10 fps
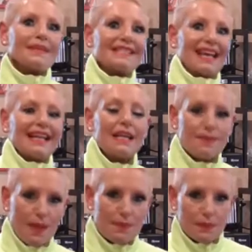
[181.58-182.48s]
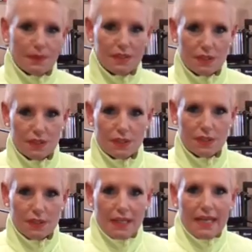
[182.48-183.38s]
be telling people what to
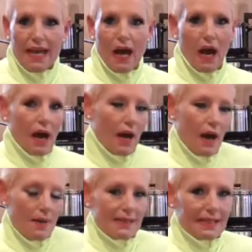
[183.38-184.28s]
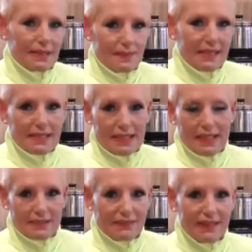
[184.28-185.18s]
do? I'm a little bit
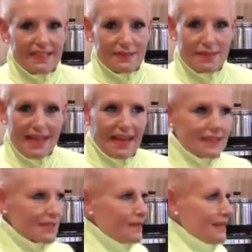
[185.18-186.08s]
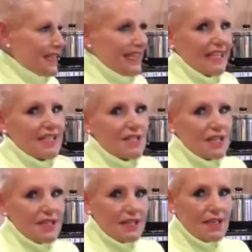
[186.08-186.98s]
conflicted with that because I'm in the
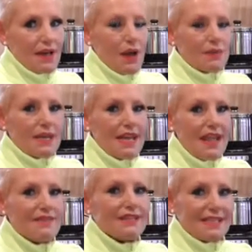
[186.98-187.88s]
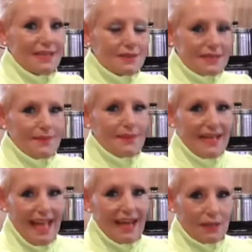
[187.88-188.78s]
kitchen and I would never tell
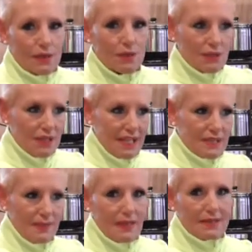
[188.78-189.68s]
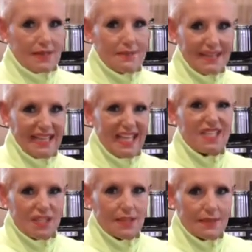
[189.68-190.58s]
somebody how to cook just because I'm in the
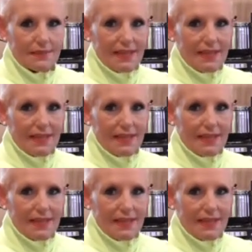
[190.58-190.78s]
kitchen.